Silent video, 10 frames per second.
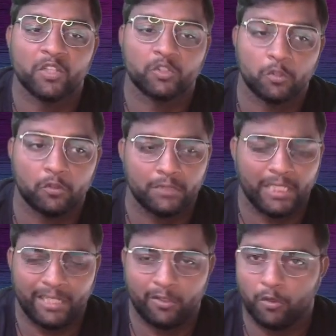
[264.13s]
So
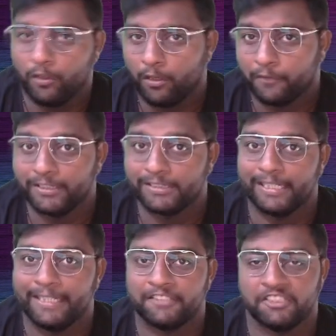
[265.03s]
the goal of this
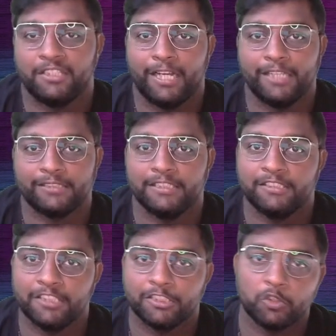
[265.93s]
regression task
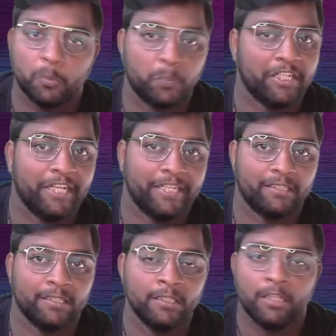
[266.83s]
is just to predict